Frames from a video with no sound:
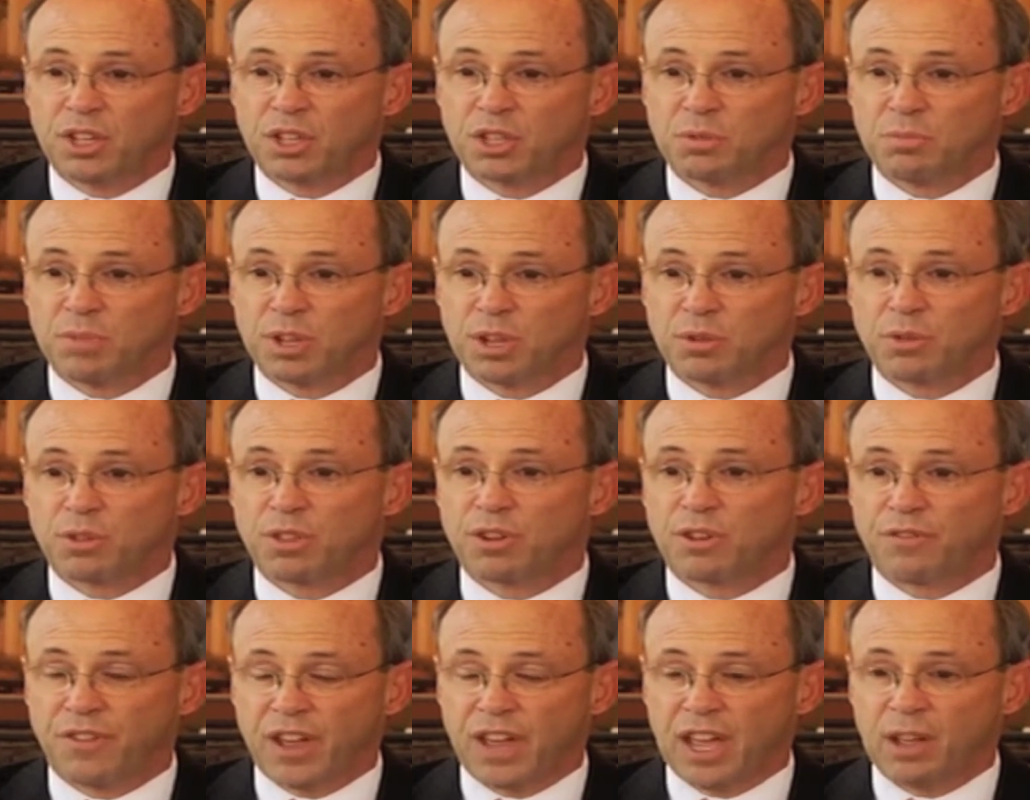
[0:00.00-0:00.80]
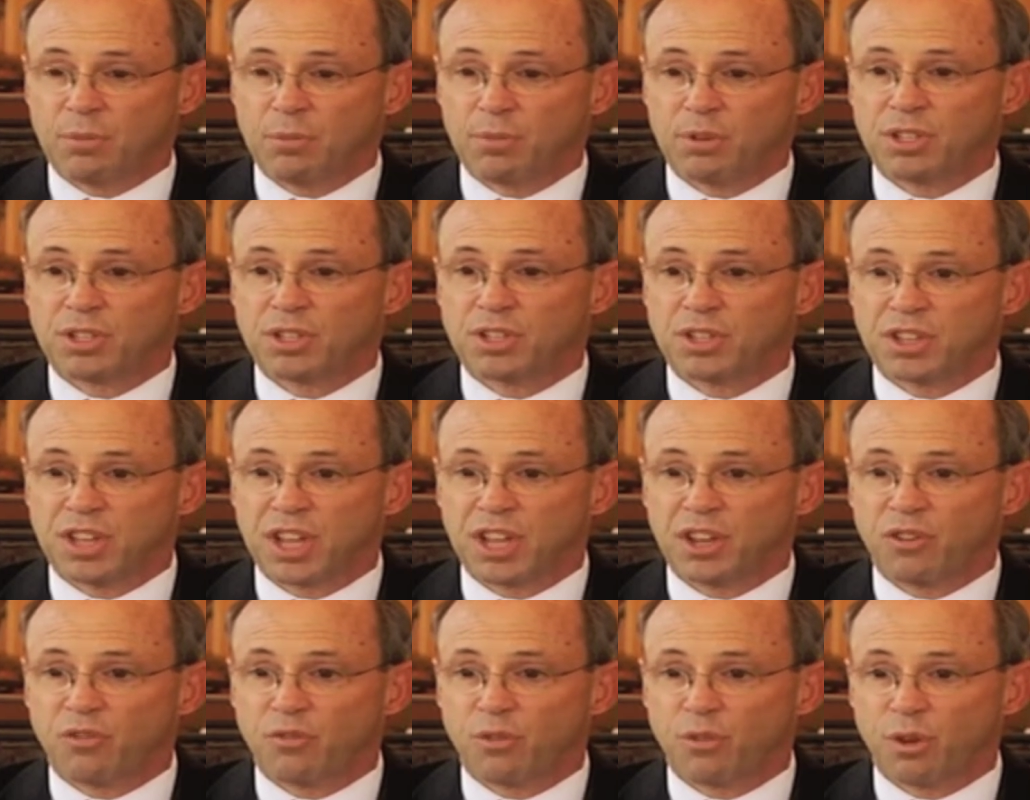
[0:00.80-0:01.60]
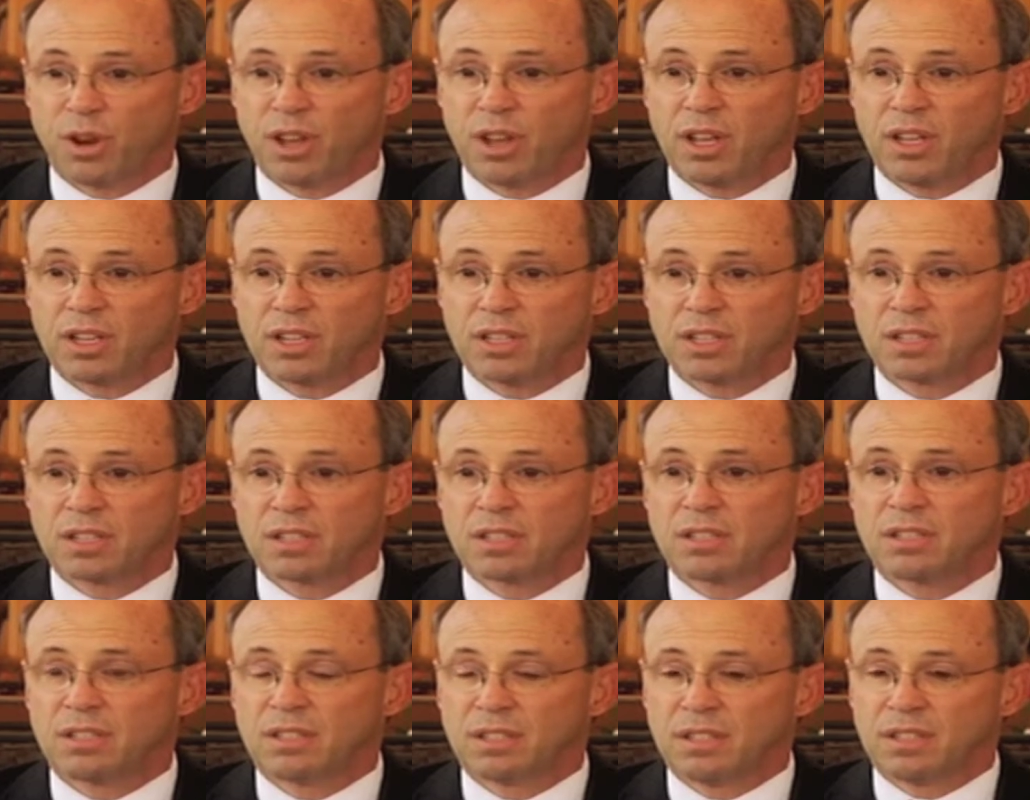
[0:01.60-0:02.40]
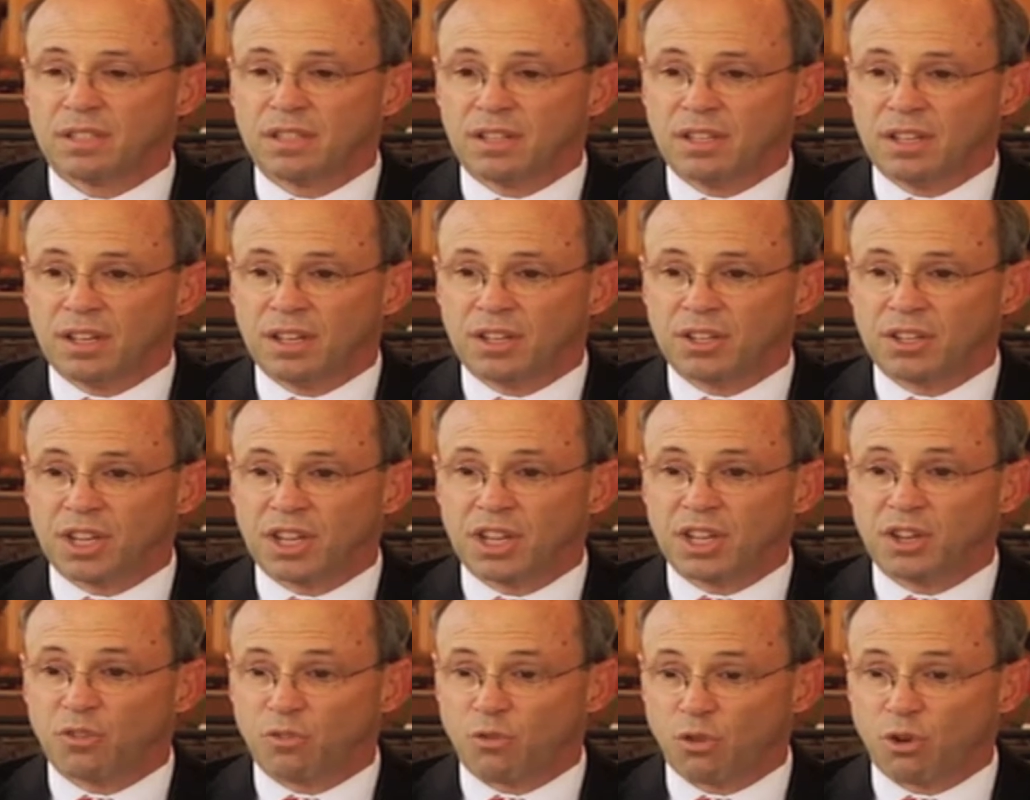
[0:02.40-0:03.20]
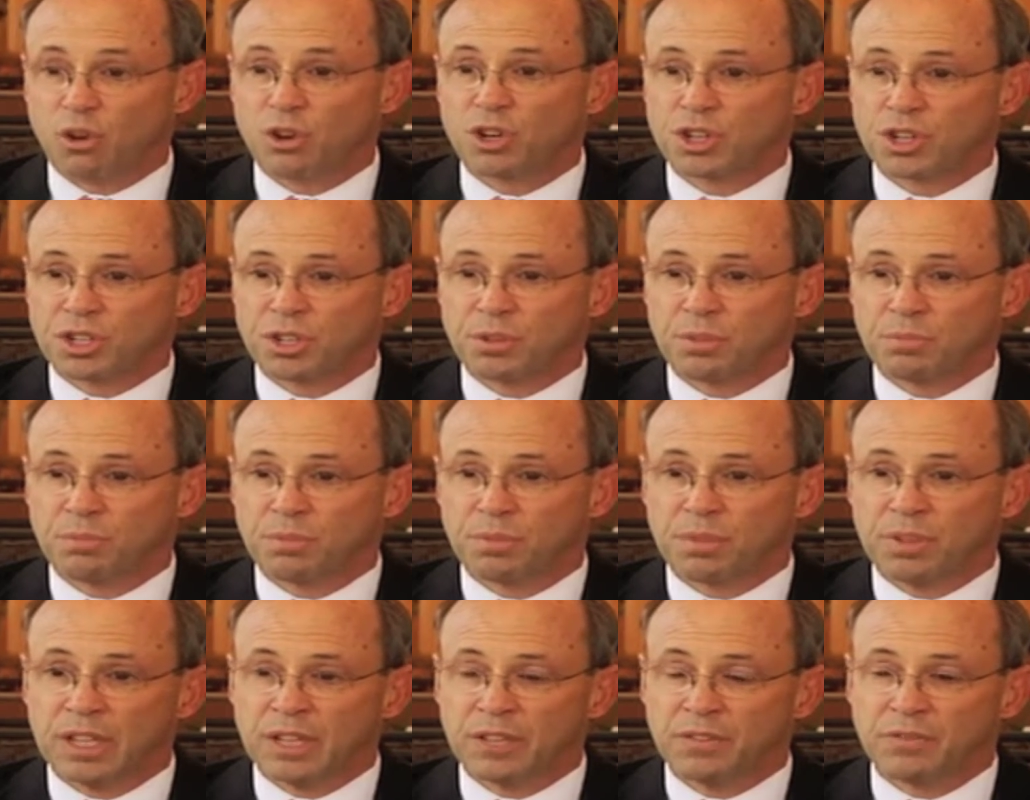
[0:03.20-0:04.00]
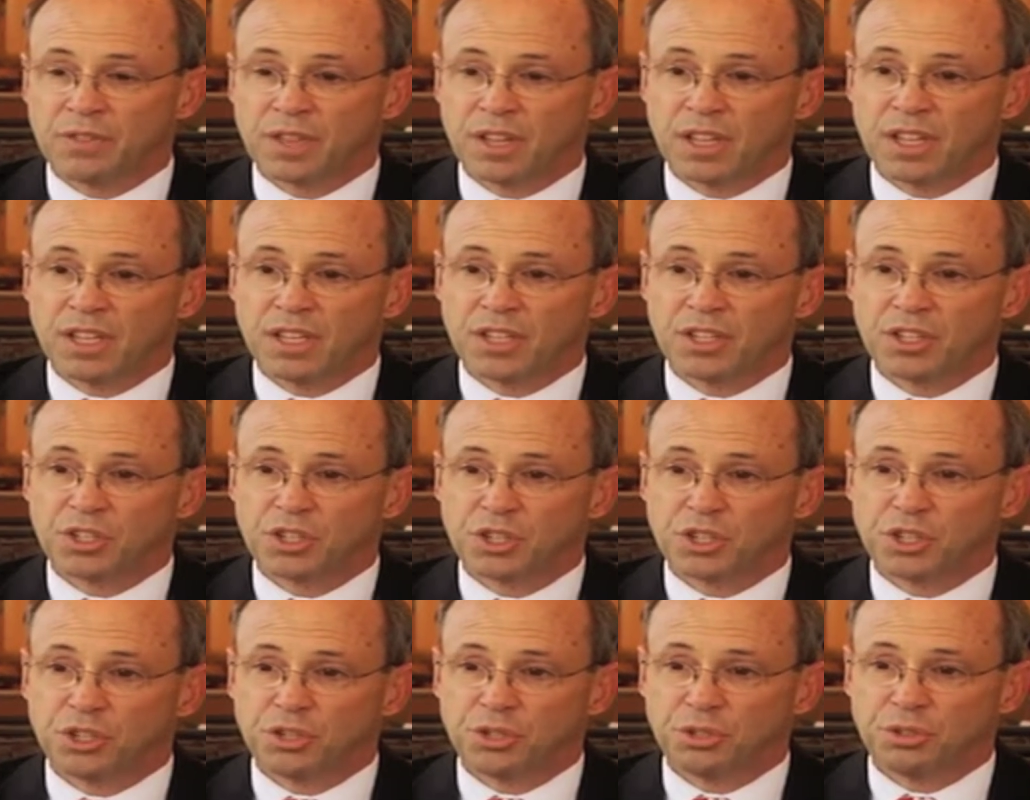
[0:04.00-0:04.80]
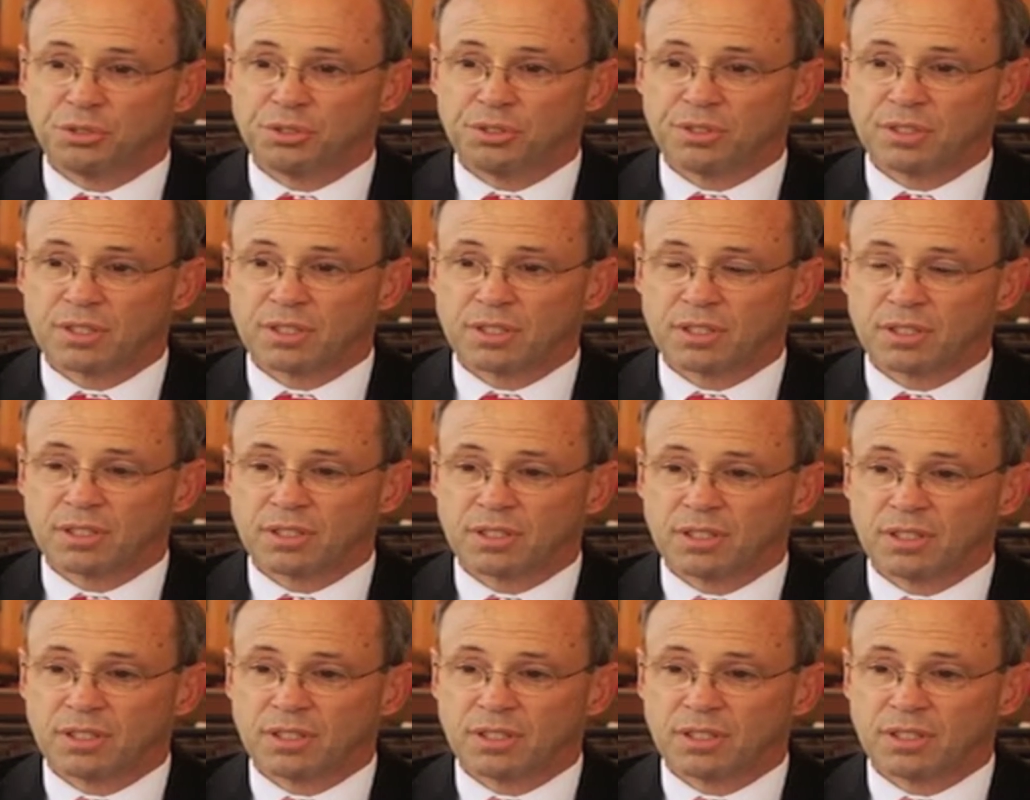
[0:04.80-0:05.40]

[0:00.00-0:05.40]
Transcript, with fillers: to be with their families, a day of rest, a day of worship if they choose.